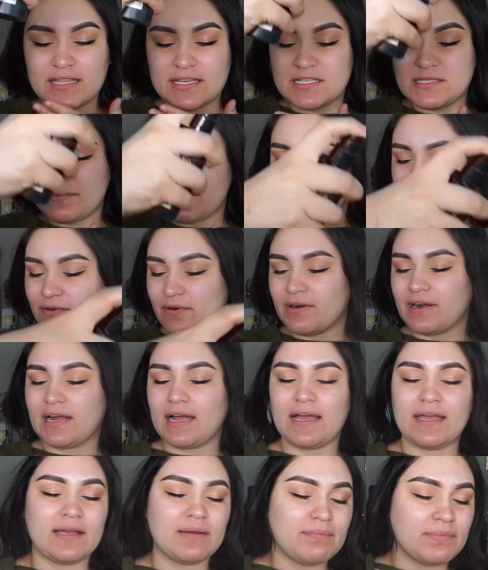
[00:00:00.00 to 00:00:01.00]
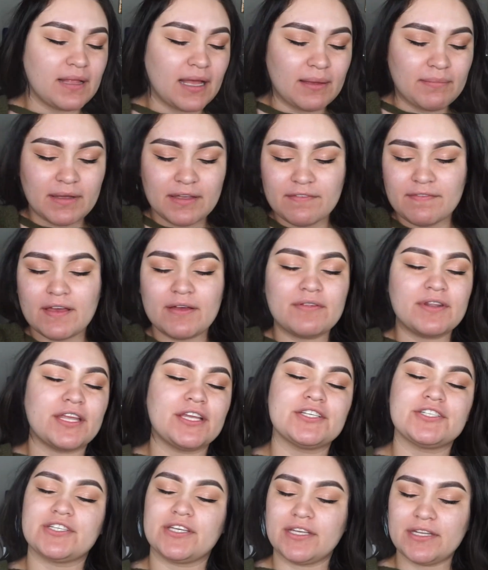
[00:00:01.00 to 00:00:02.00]
this before I apply my
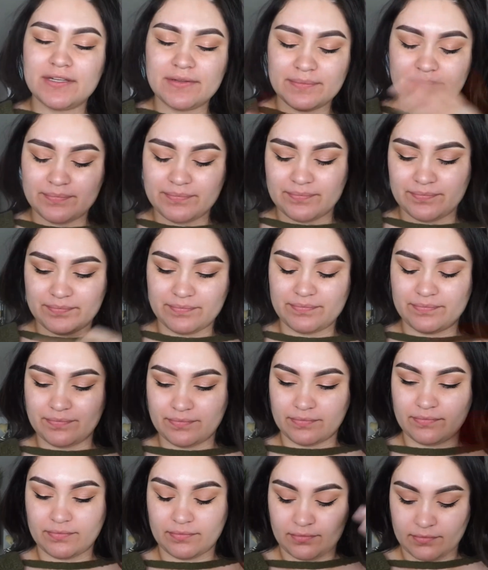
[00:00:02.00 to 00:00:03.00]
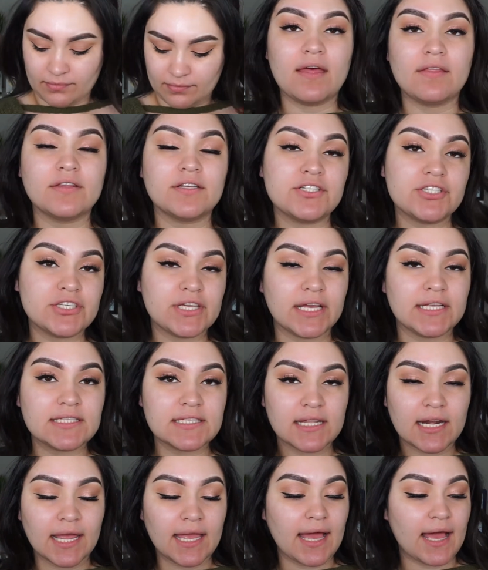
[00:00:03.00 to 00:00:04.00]
foundation. And the shades
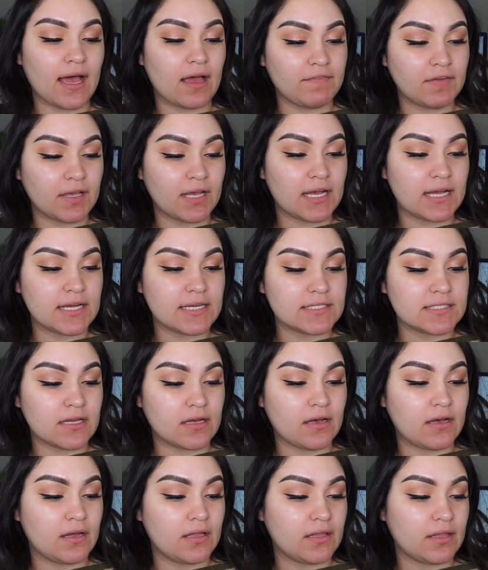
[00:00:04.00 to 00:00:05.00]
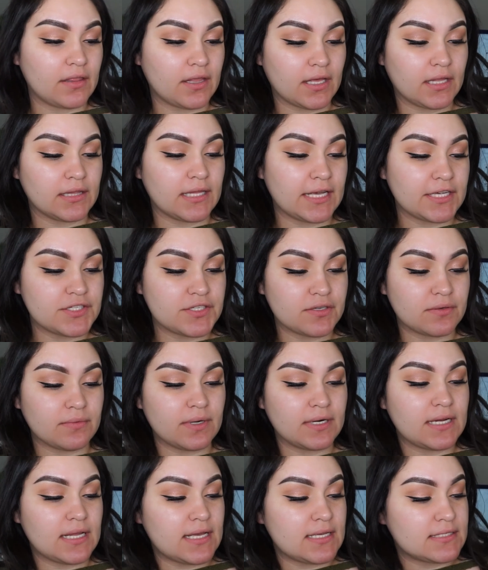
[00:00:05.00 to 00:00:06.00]
that I have, you guys, on the Elixir
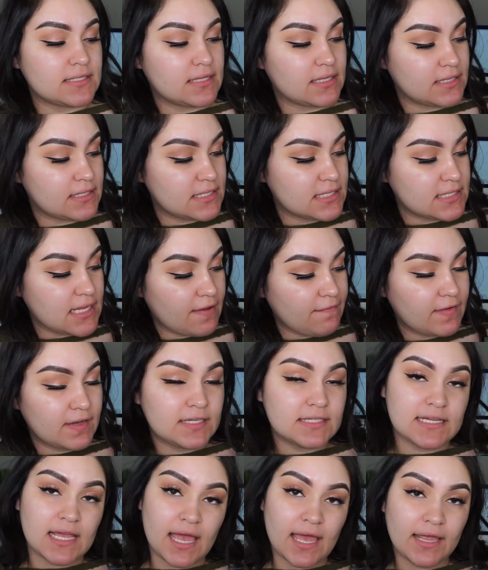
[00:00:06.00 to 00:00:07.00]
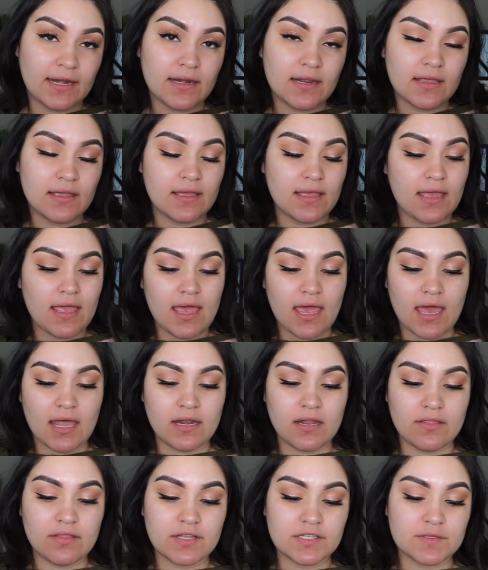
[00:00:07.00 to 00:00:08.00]
one is the 710,
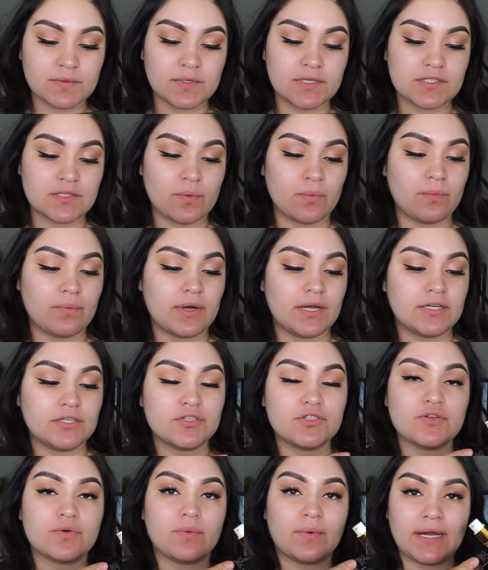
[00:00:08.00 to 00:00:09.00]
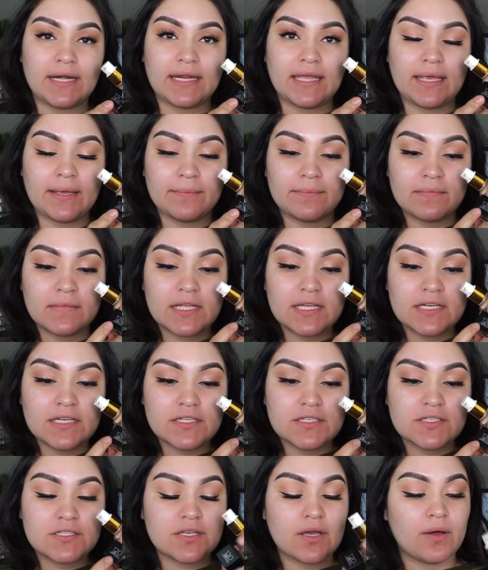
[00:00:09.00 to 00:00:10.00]
and then this one is the 120.
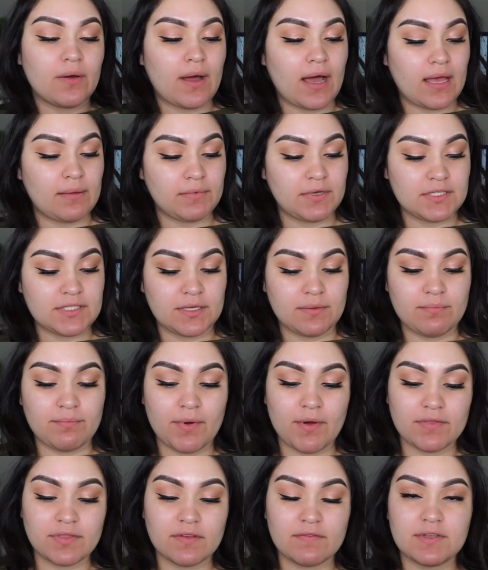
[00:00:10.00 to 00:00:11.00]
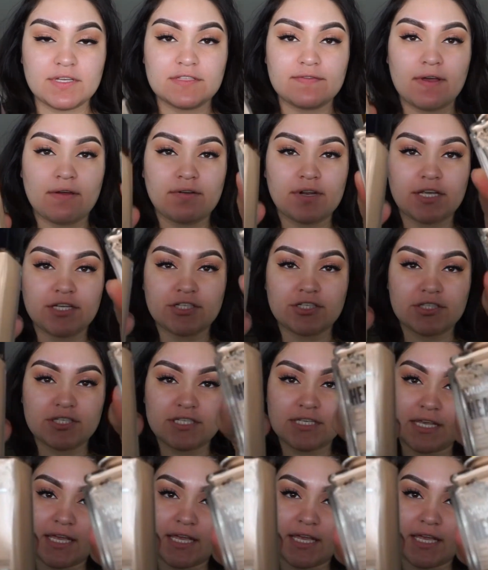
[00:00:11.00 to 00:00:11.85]
So I'm using both of these foundations